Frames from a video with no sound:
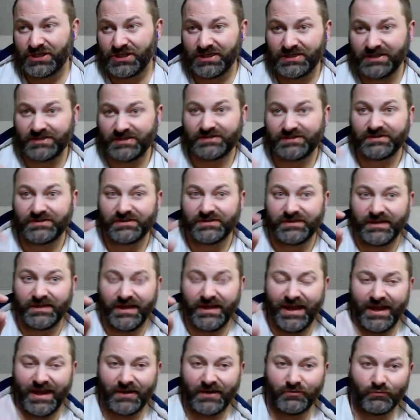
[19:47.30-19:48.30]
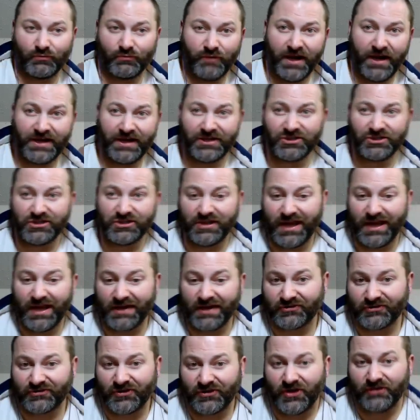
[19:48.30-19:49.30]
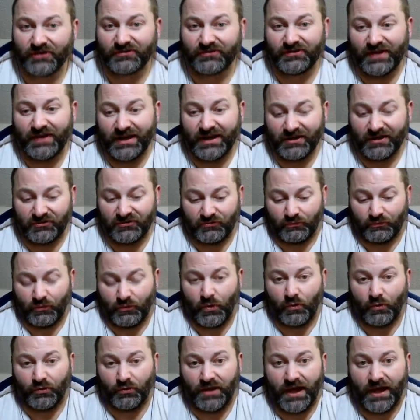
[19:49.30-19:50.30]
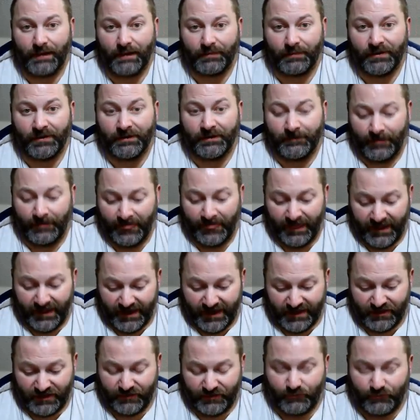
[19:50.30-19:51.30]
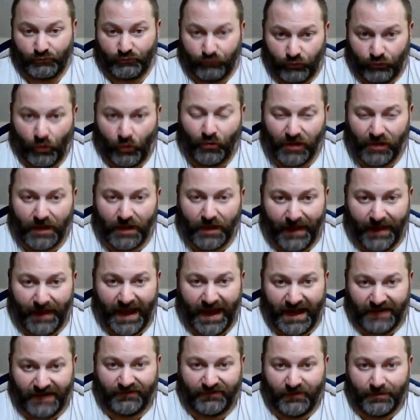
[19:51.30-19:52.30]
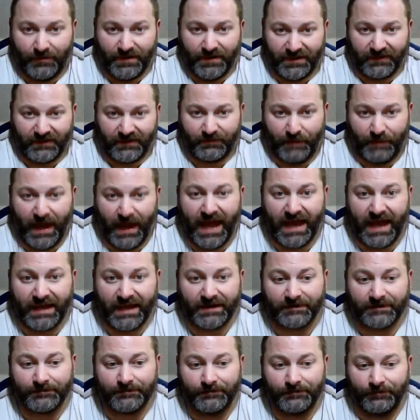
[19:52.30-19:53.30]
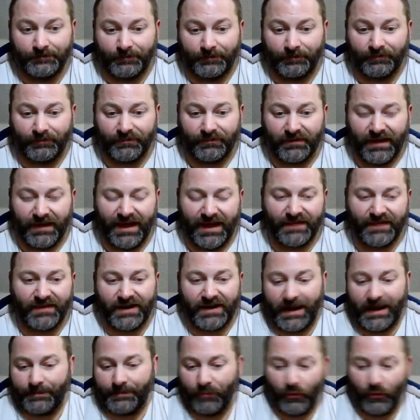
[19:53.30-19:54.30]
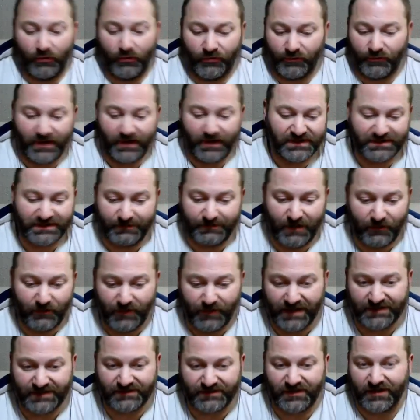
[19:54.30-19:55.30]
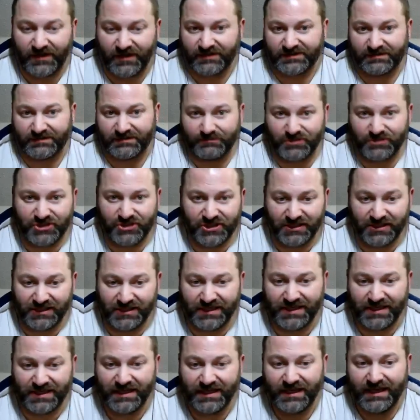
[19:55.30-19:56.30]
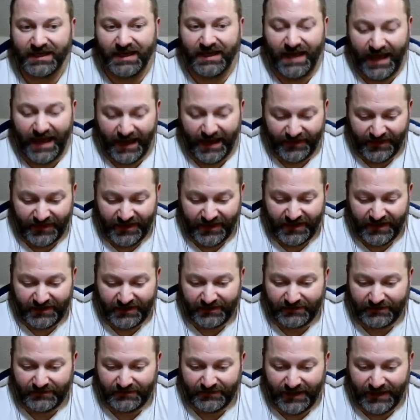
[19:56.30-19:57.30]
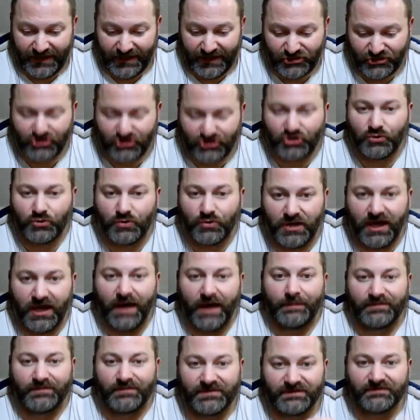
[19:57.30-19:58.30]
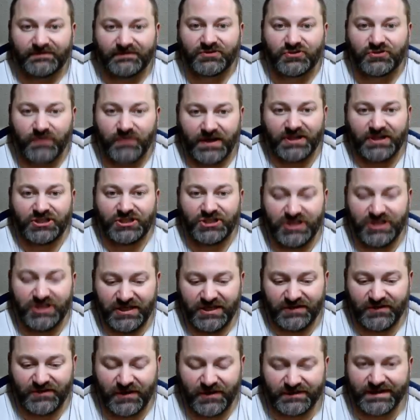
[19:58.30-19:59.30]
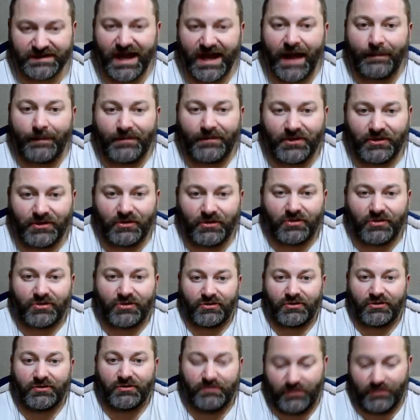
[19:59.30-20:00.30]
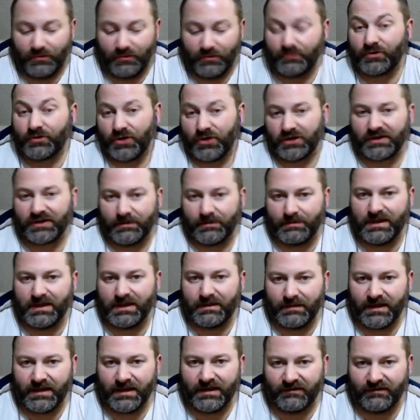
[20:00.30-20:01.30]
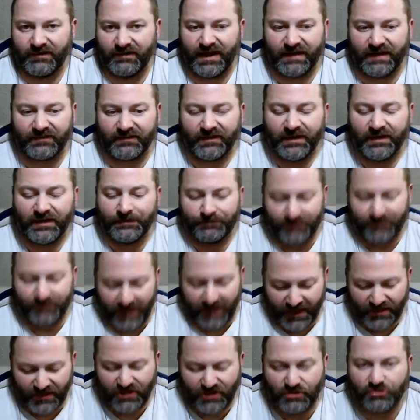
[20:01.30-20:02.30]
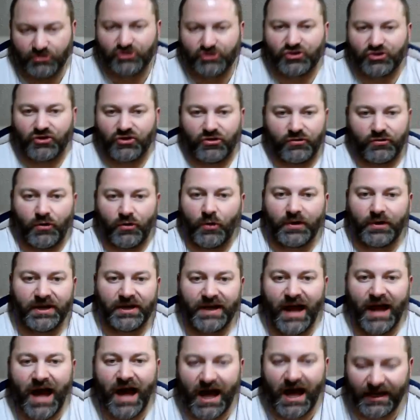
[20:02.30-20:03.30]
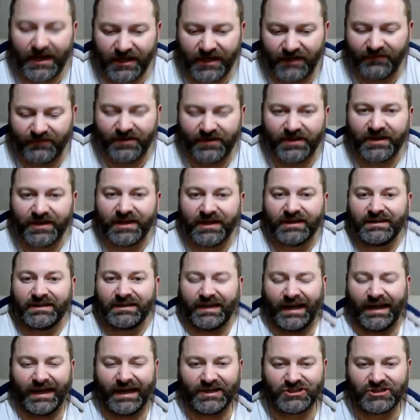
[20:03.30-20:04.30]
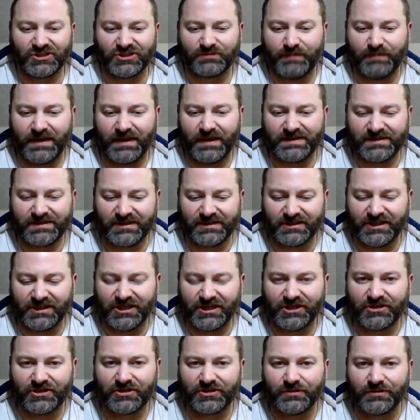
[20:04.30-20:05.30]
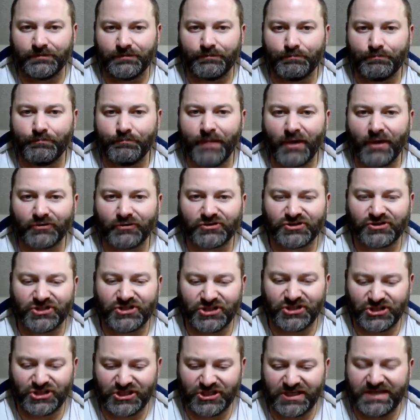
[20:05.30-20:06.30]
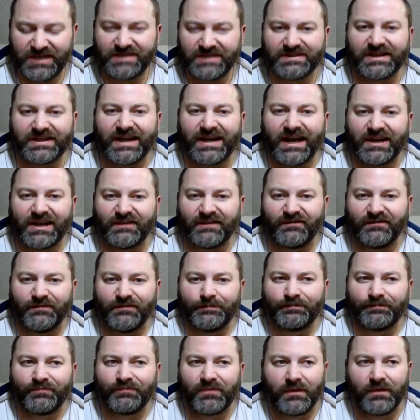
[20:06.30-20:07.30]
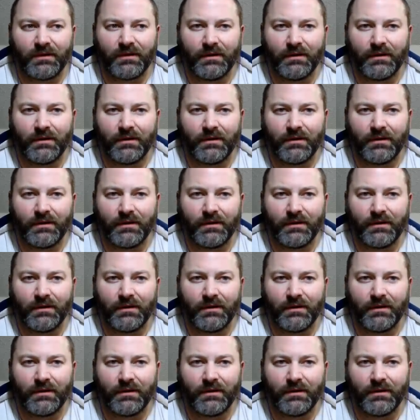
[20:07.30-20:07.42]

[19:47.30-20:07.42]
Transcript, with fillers: cheese, and red enchilada sauce and it's rolled up. And you roll up 8 of them in this pan. And then I pour the rest of my red sauce, some chili, and then like two cups of shredded cheese on top, you you, you cook the meat in advance, and then you just throw it in a hot oven, and it just basically melts the cheese and kind of